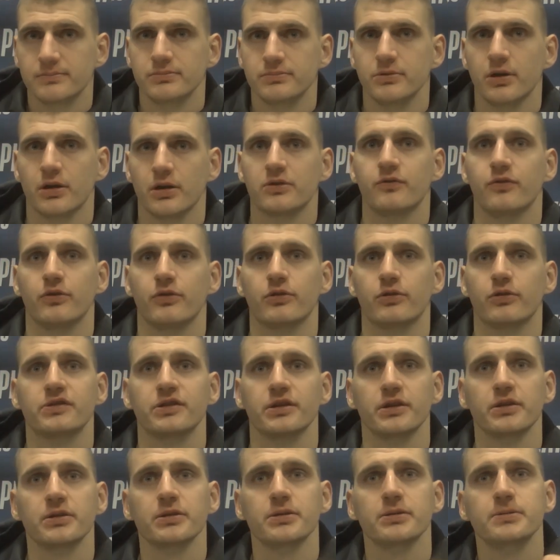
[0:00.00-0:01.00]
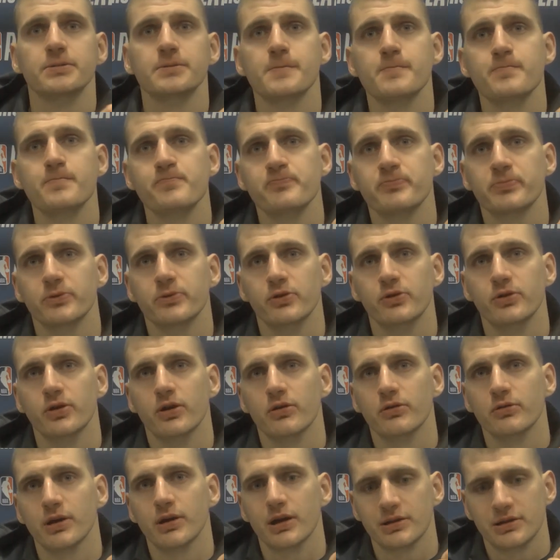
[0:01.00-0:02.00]
Not forcing. You
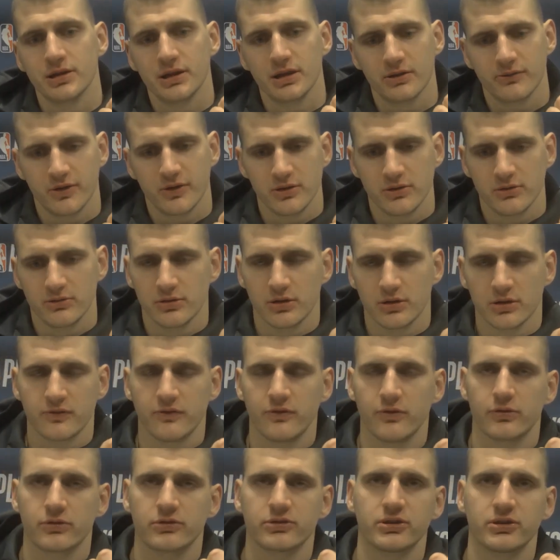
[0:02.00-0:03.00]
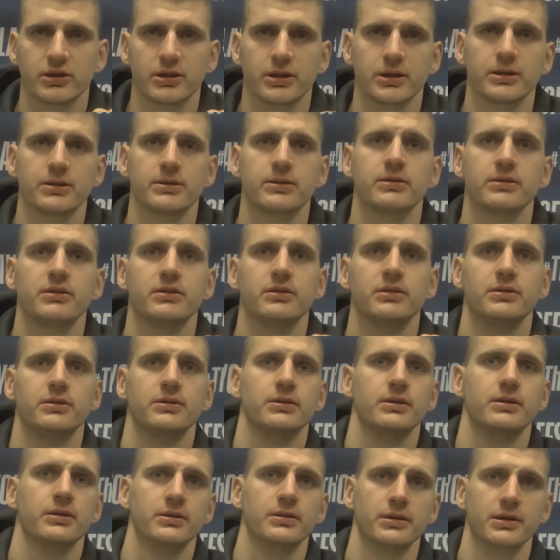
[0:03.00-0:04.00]
know, I think when you're not forcing it,
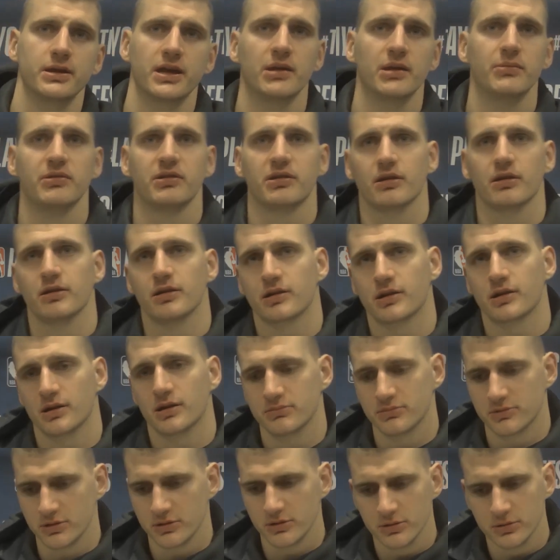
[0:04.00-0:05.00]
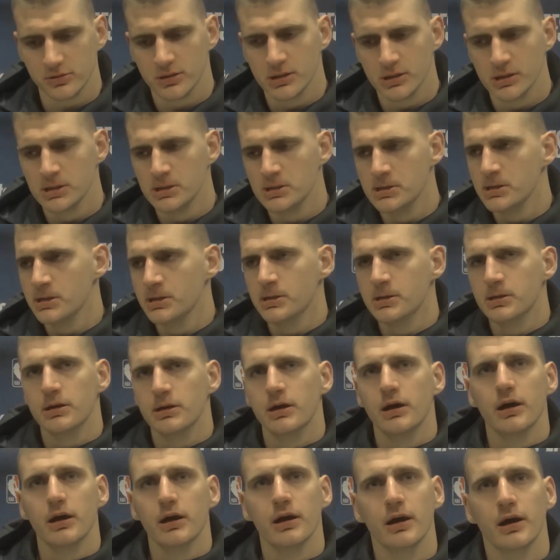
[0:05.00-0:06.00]
the game is going to come to you.
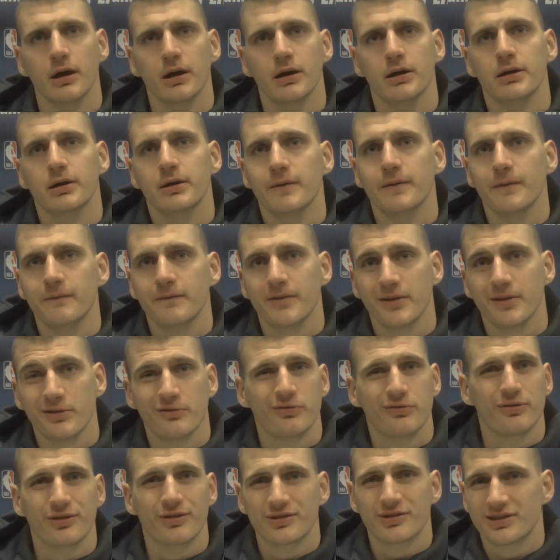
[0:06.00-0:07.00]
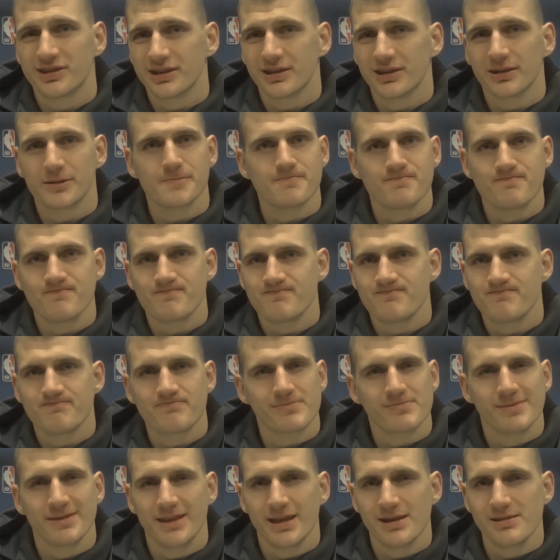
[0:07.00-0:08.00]
When you're forcing,
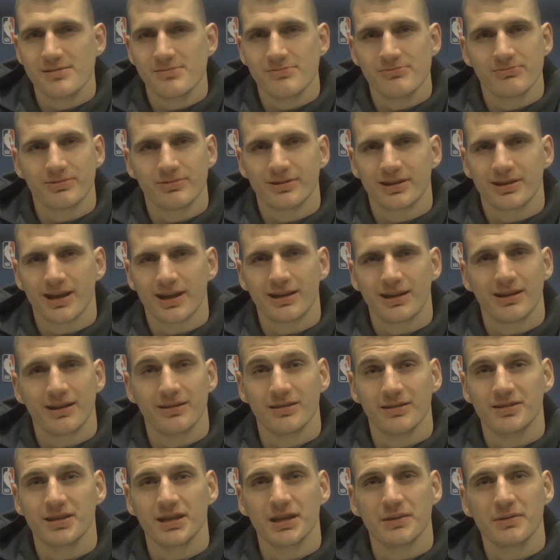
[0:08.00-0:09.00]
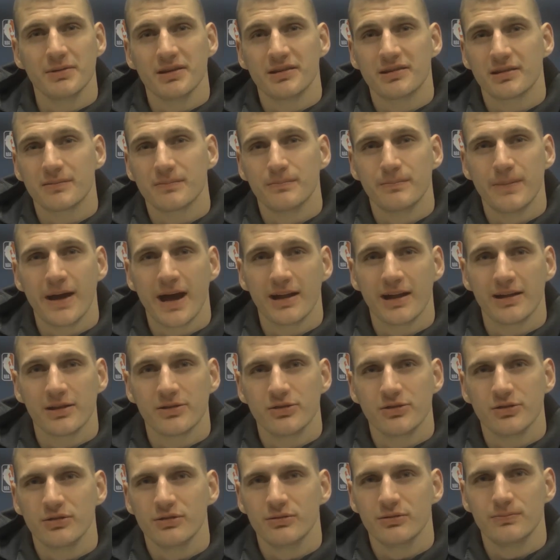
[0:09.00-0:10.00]
then kind of the teammates are mad
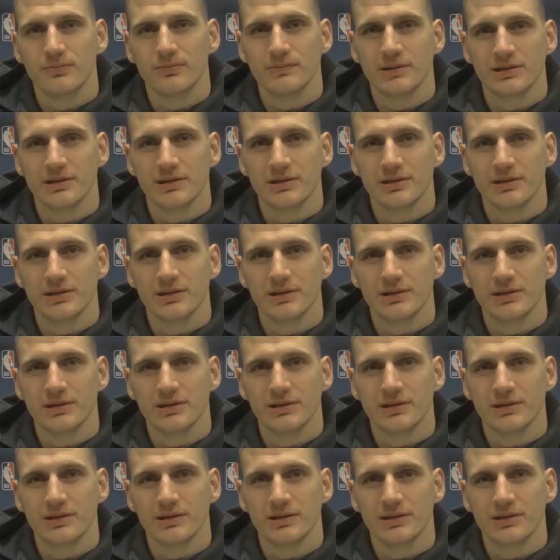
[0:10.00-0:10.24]
at you.